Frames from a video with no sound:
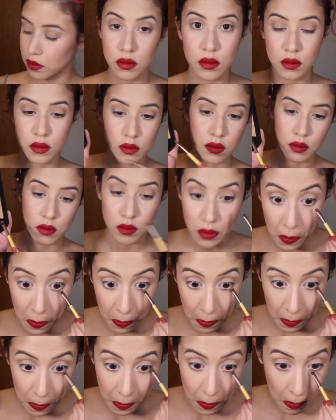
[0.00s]
Then I'm going
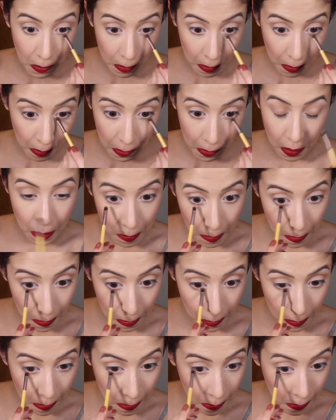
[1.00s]
to use
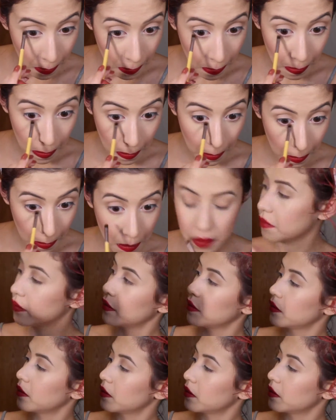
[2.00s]
um, that